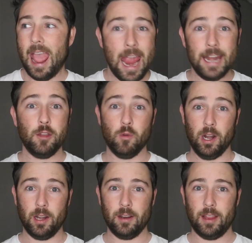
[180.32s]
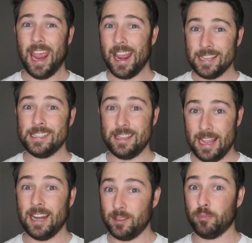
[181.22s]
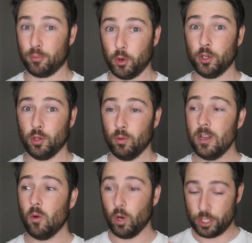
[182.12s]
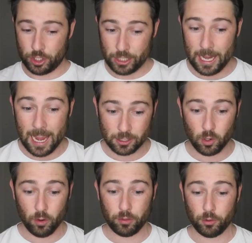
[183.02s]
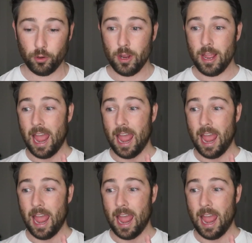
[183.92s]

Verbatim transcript: anyone. It is it is brutal what she has gone through